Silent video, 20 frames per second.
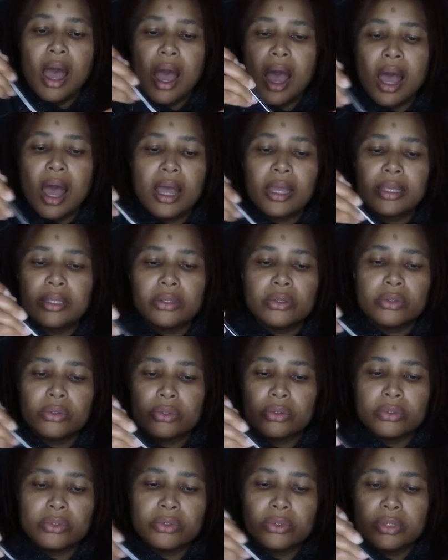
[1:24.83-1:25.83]
I
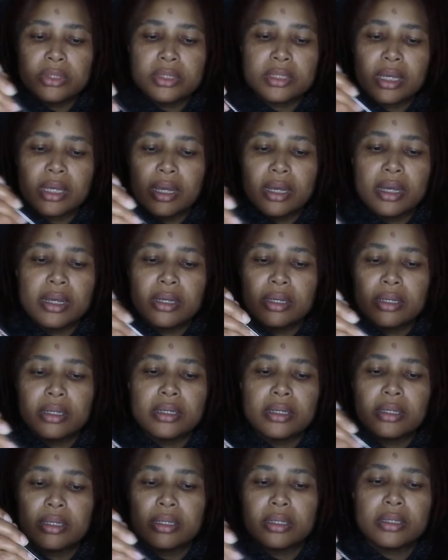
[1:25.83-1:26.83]
used
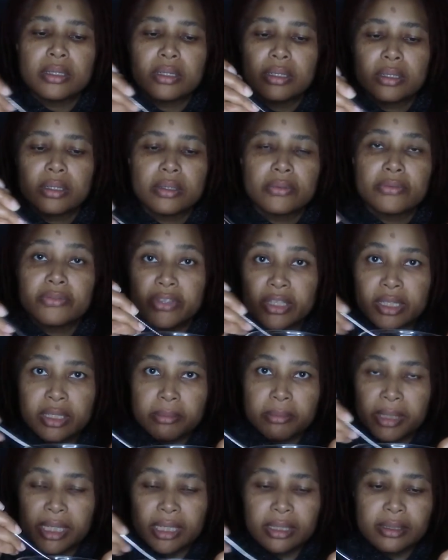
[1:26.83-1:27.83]

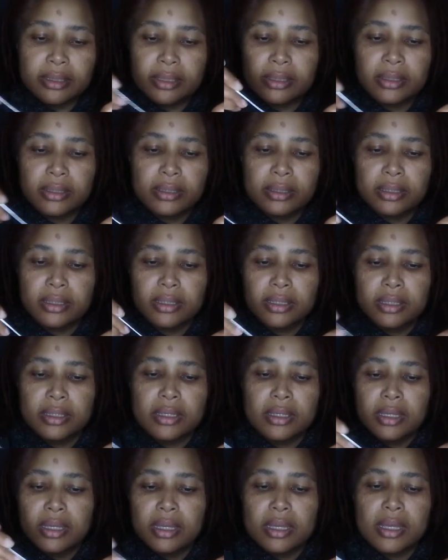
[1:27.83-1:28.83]
vegan meat,
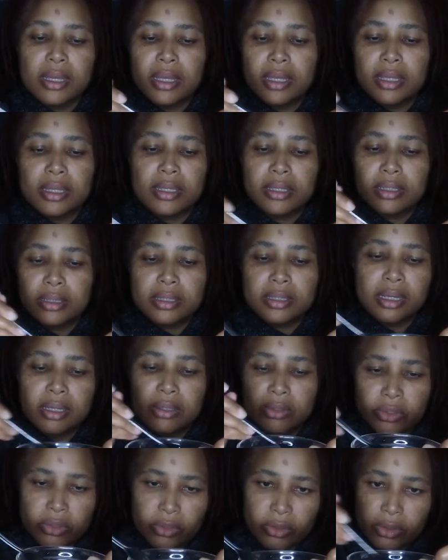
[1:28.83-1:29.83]
and I'll
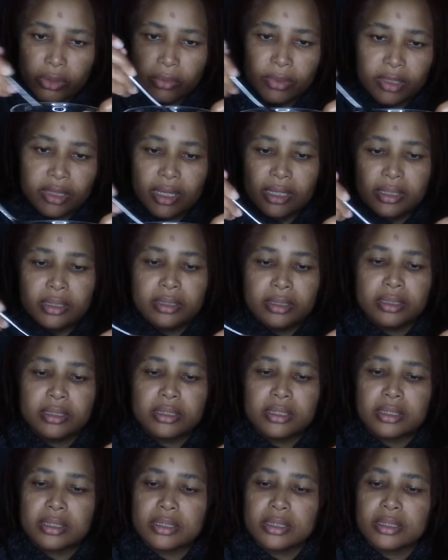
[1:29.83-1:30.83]
show you what that is in
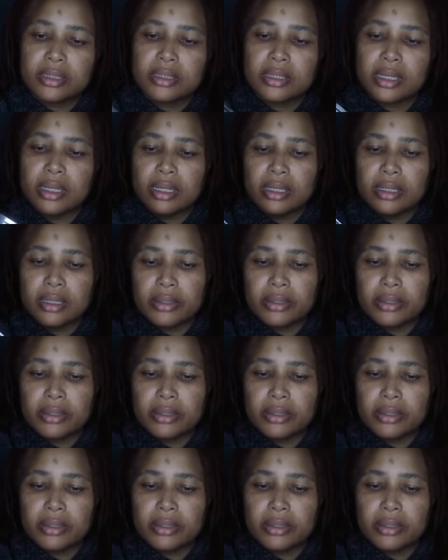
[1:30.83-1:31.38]
just a sec.